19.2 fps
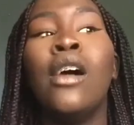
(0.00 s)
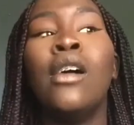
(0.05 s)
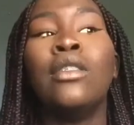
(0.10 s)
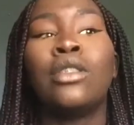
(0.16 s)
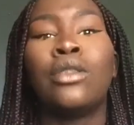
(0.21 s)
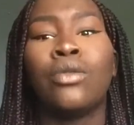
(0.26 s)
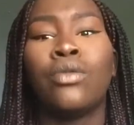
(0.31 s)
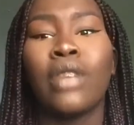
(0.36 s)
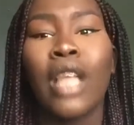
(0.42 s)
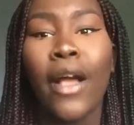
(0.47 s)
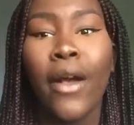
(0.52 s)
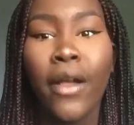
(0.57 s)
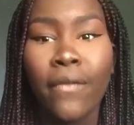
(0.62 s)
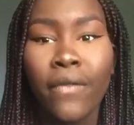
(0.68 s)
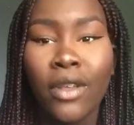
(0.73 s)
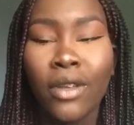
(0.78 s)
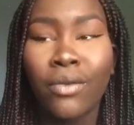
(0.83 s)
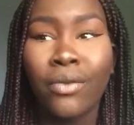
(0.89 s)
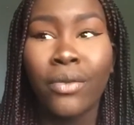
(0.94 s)
So now I
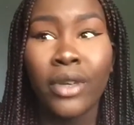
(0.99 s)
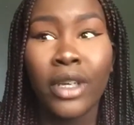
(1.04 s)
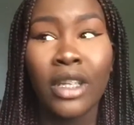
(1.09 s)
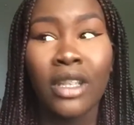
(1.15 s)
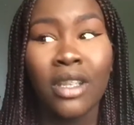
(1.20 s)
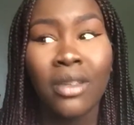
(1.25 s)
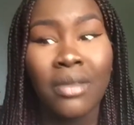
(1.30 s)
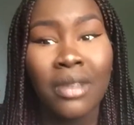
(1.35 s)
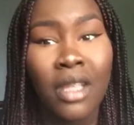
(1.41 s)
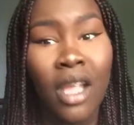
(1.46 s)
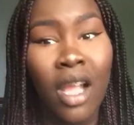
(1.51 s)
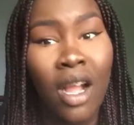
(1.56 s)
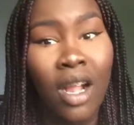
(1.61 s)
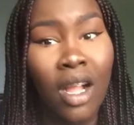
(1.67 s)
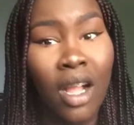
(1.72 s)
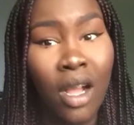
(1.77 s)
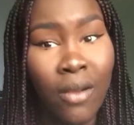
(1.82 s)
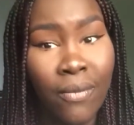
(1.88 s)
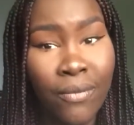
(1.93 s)
feel really, really
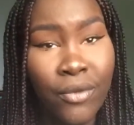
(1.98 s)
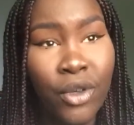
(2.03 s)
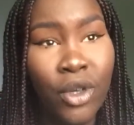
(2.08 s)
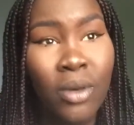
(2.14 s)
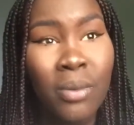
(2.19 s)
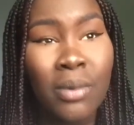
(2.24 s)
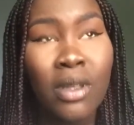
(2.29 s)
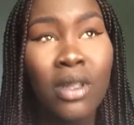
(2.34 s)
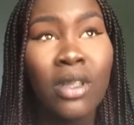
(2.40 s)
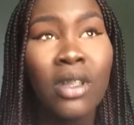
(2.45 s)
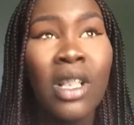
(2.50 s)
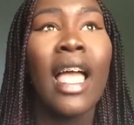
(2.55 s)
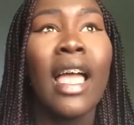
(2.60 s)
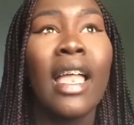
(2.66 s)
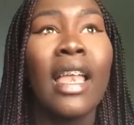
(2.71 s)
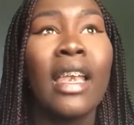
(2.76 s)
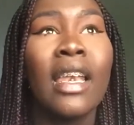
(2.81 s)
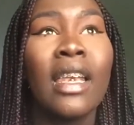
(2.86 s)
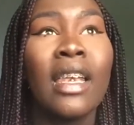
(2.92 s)
uncomfortable
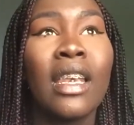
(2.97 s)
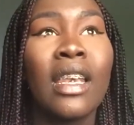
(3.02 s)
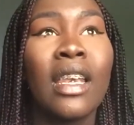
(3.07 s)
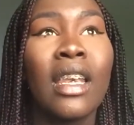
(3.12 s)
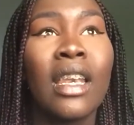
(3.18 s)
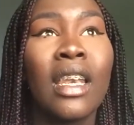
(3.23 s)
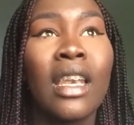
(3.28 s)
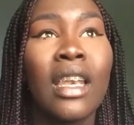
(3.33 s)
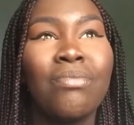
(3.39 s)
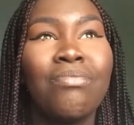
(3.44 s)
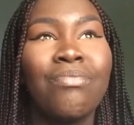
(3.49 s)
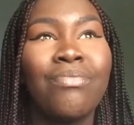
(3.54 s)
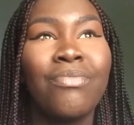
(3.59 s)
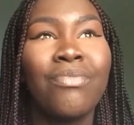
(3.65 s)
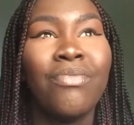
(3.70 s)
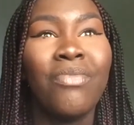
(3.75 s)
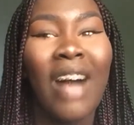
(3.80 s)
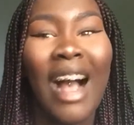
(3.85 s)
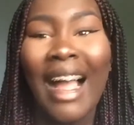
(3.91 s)
and
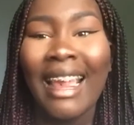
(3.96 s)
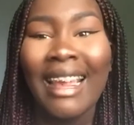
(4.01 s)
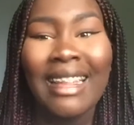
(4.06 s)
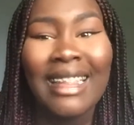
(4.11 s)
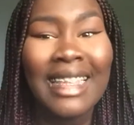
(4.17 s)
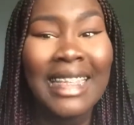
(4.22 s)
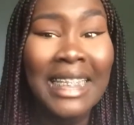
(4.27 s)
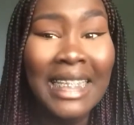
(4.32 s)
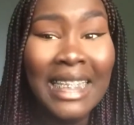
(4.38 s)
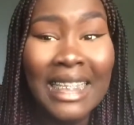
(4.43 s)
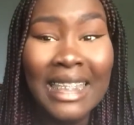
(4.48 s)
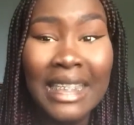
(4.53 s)
violated